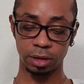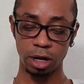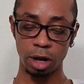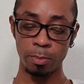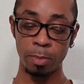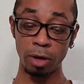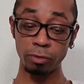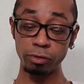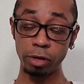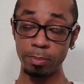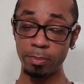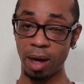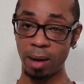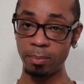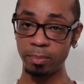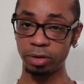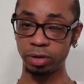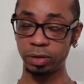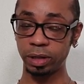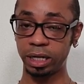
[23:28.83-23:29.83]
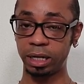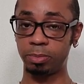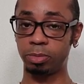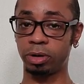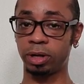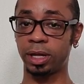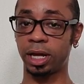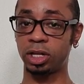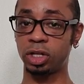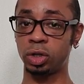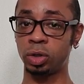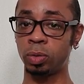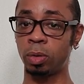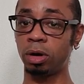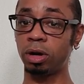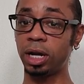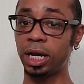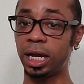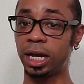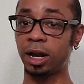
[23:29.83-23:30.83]
But remember, Libra, that you
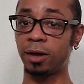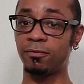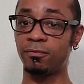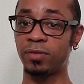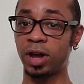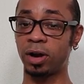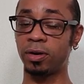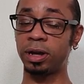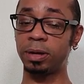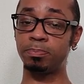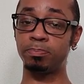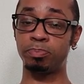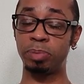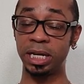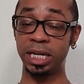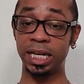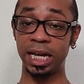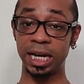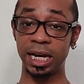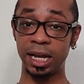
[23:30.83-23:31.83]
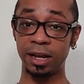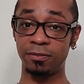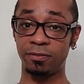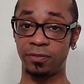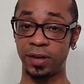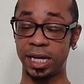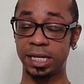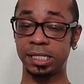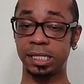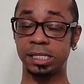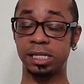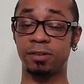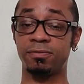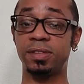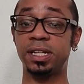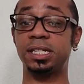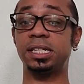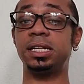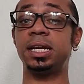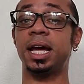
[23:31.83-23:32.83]
are in a very beginning phases of
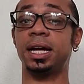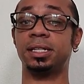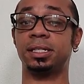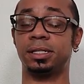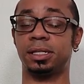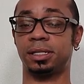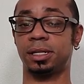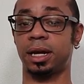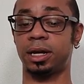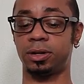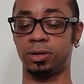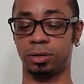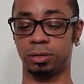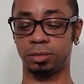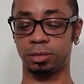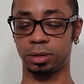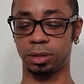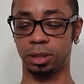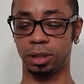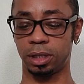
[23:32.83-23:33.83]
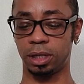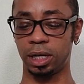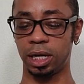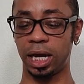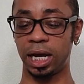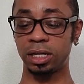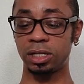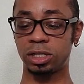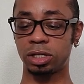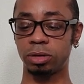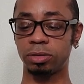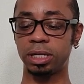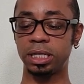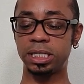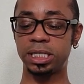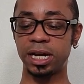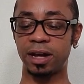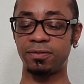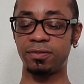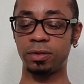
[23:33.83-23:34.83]
this next cycle. And so the
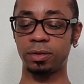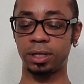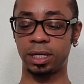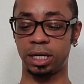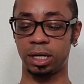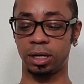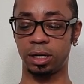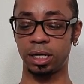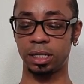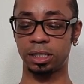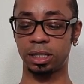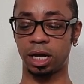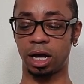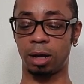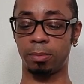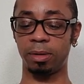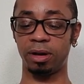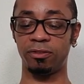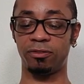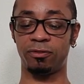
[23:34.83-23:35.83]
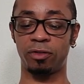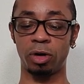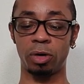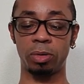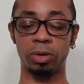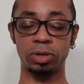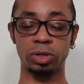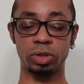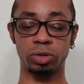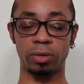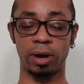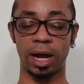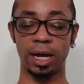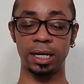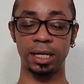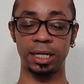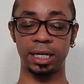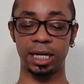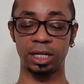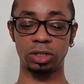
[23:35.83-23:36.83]
devil here is coming forward trying
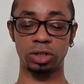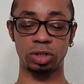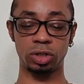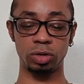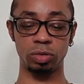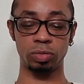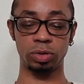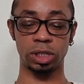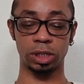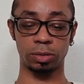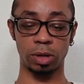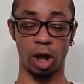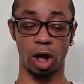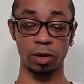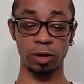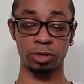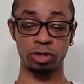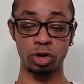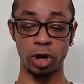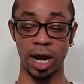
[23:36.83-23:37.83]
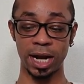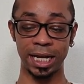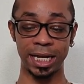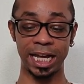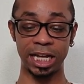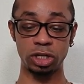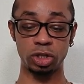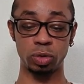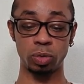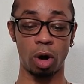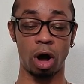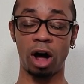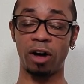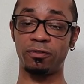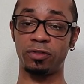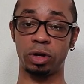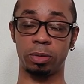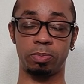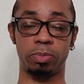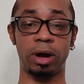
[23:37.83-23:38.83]
to get you to trying to get you
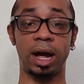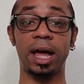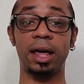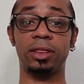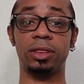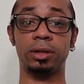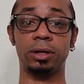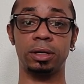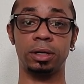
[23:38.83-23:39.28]
off your path.